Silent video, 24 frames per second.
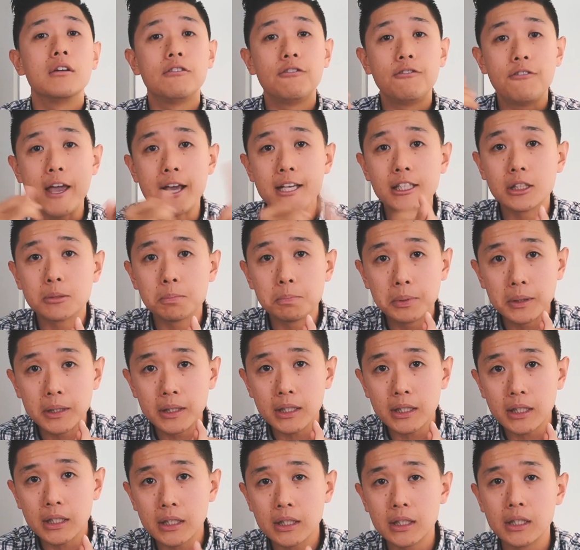
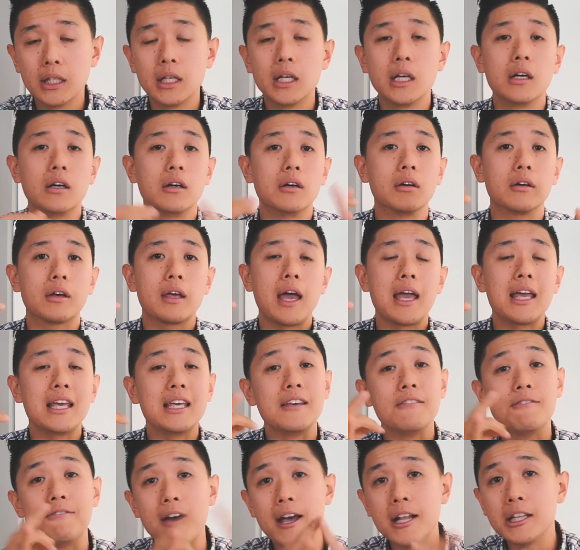Facebook, okay,
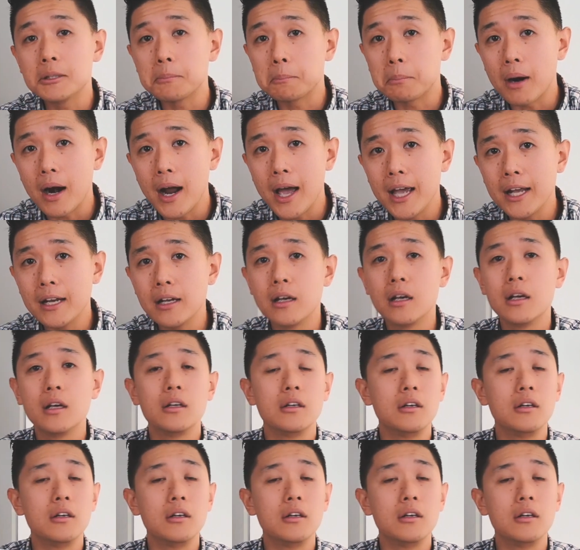Eventbrite.